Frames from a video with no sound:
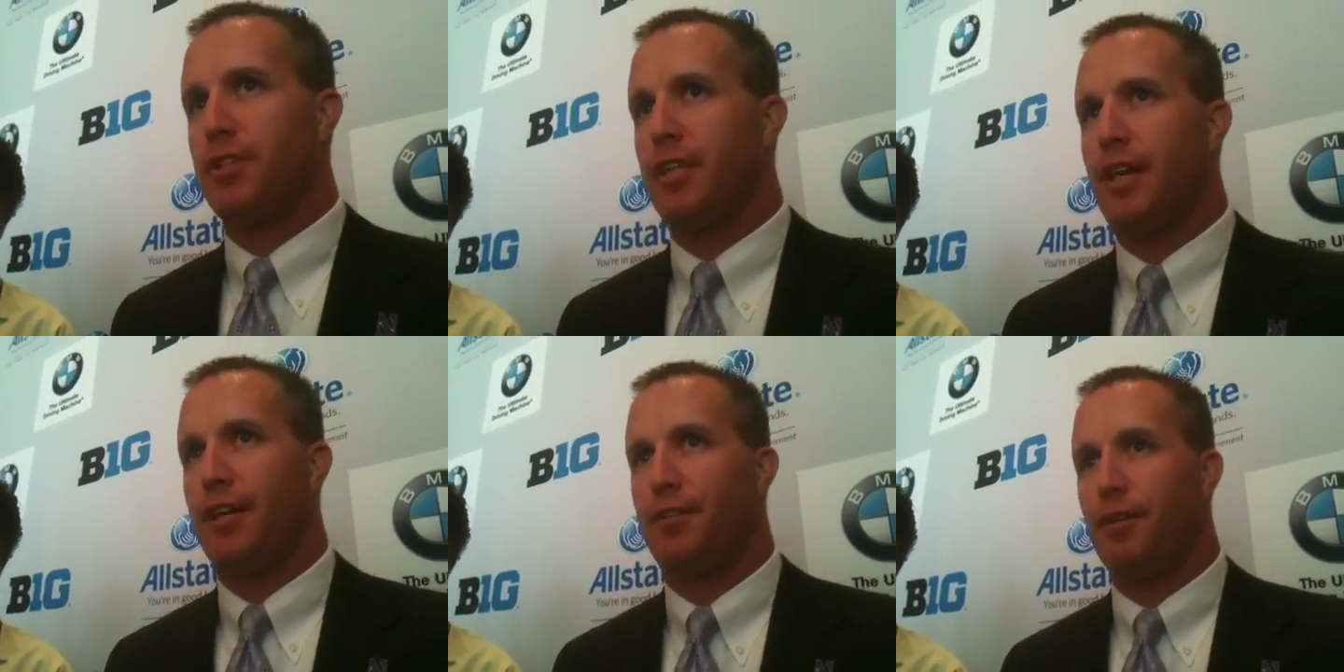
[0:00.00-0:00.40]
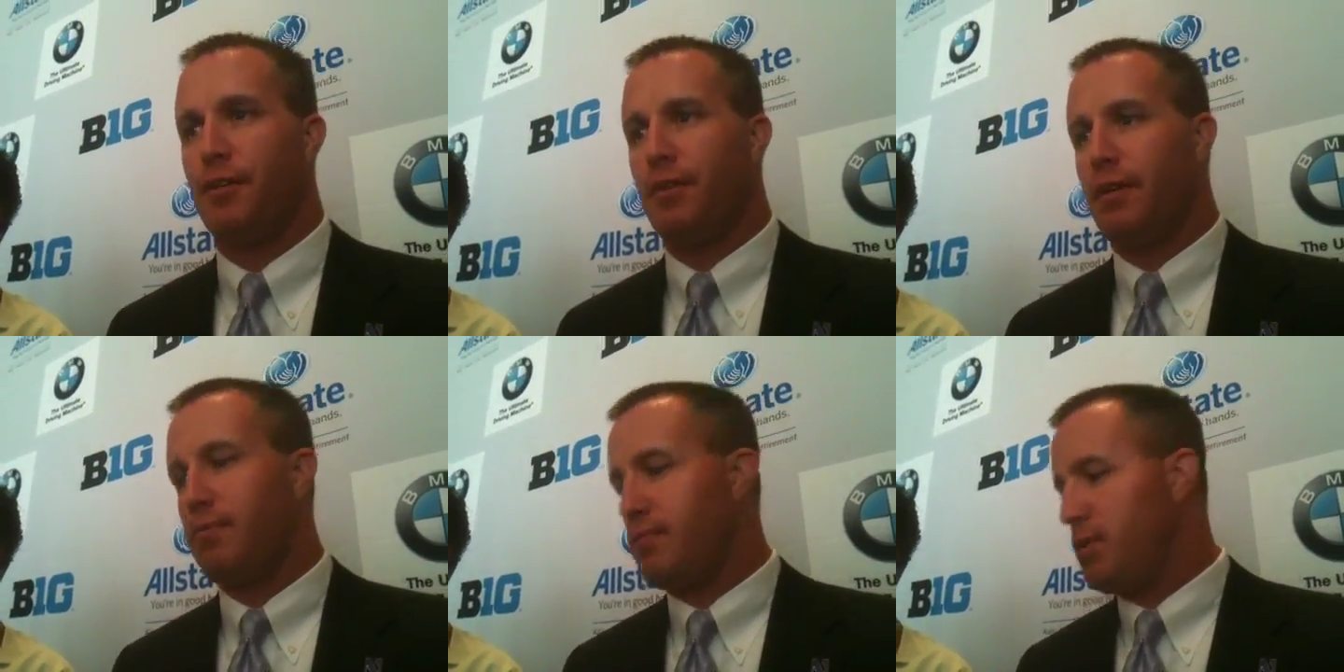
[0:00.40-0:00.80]
and I think
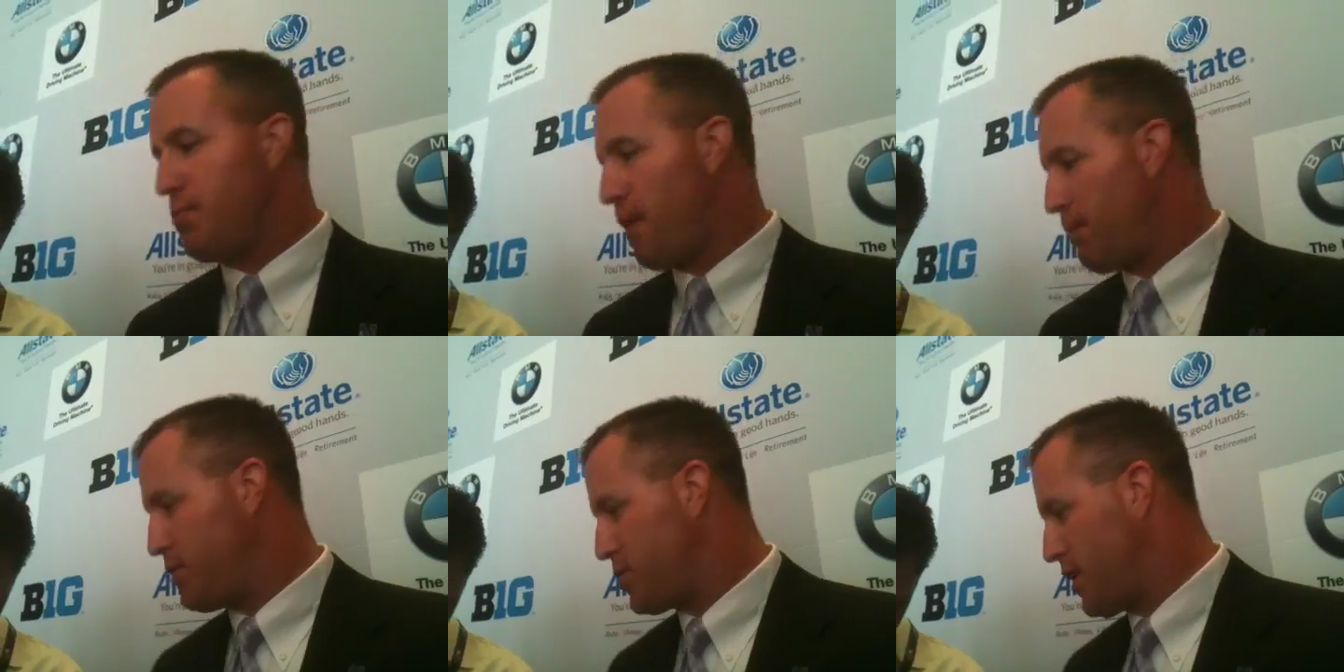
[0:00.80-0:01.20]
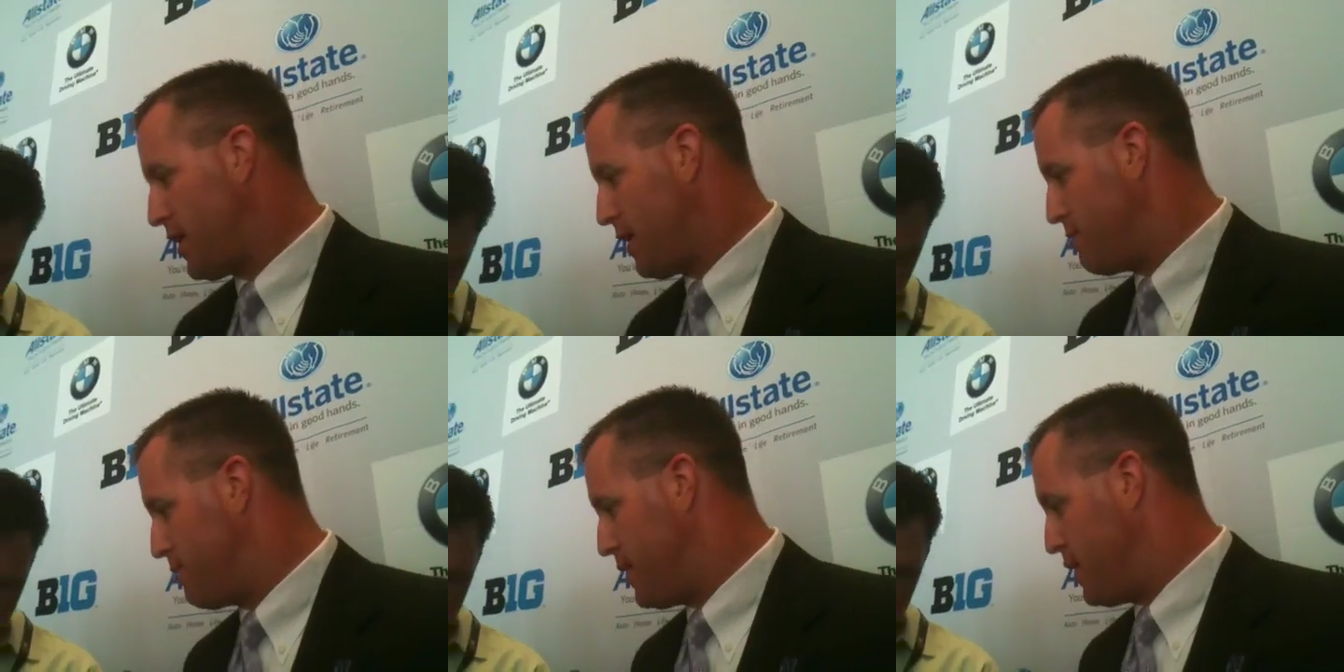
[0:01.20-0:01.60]
you probably saw
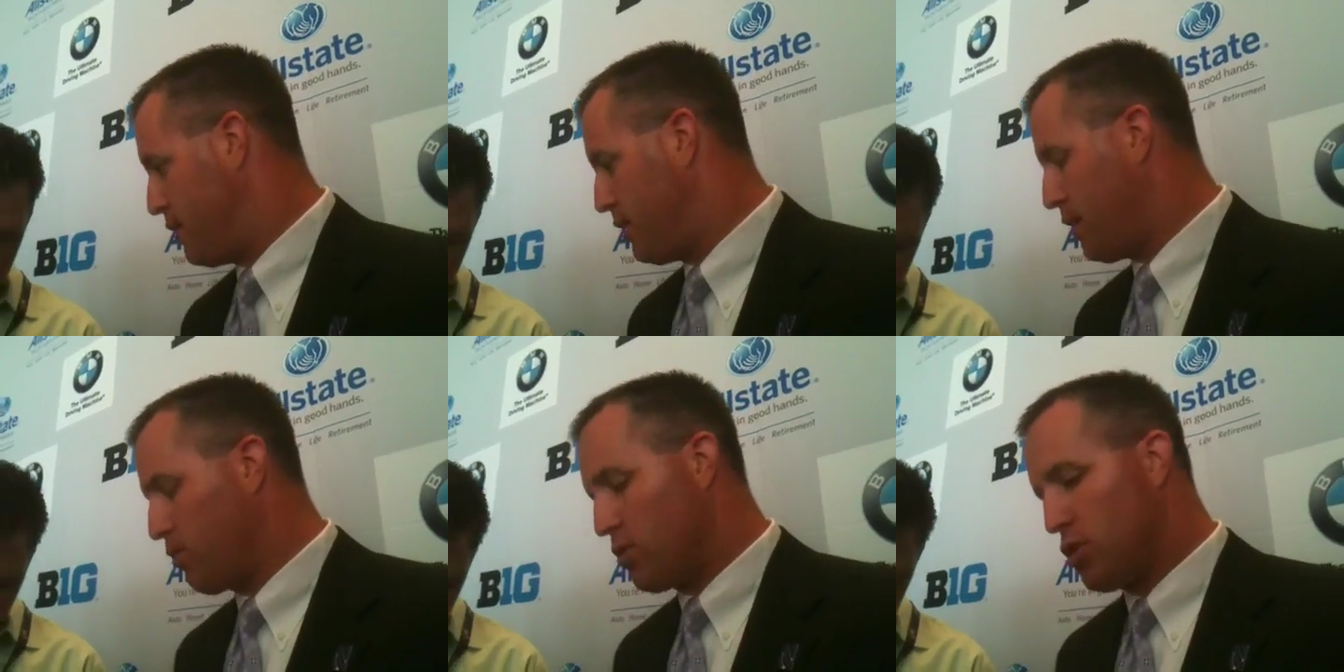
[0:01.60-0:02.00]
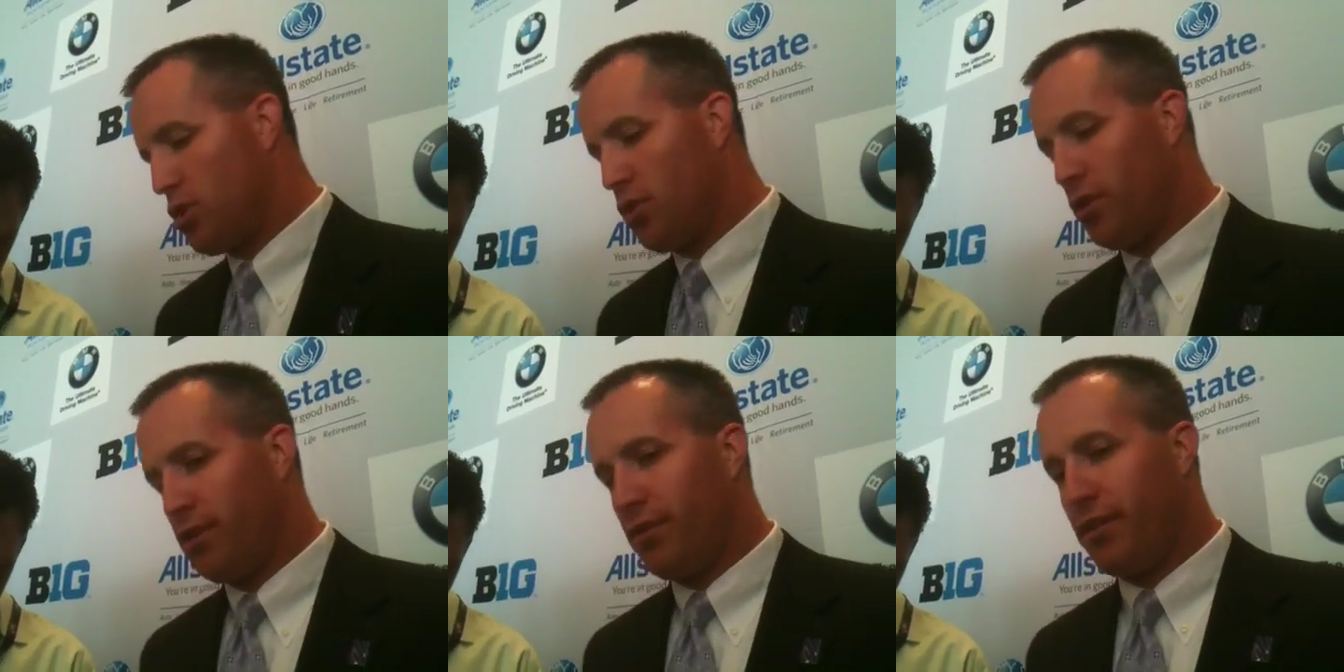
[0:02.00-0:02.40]
that video that was
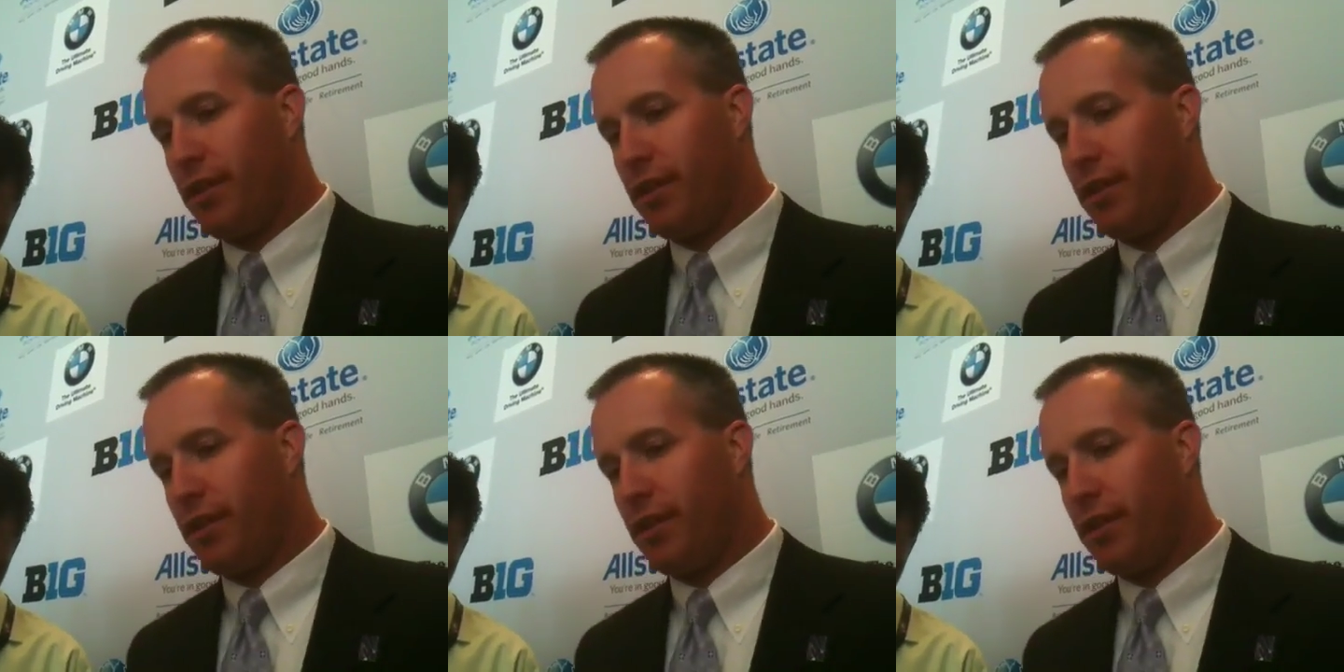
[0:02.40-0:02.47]
earlier.